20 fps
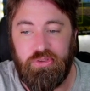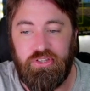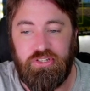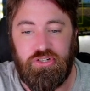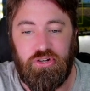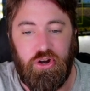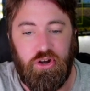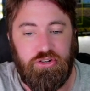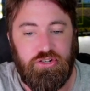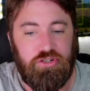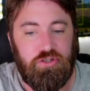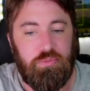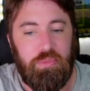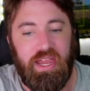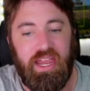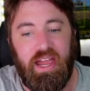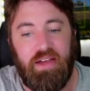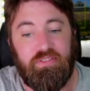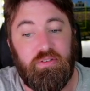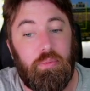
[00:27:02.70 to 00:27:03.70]
the Chargers
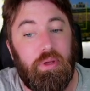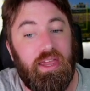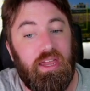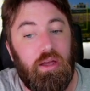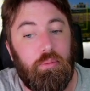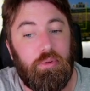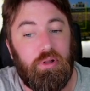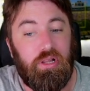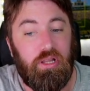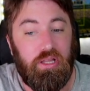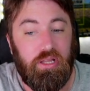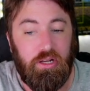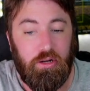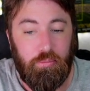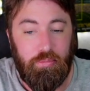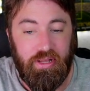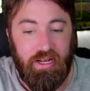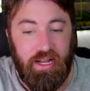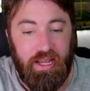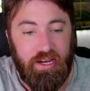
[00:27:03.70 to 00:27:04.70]
may have to pay up a little
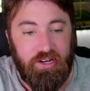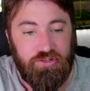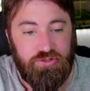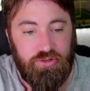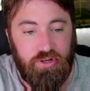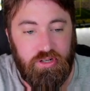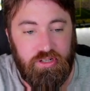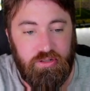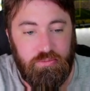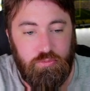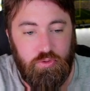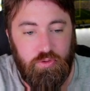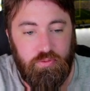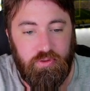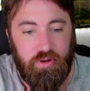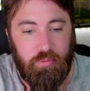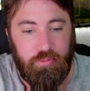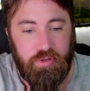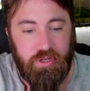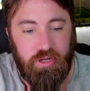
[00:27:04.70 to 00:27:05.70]
bit extra to move
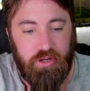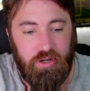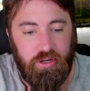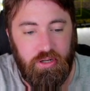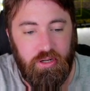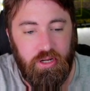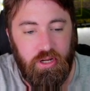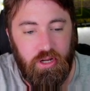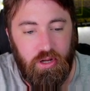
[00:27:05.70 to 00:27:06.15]
up here.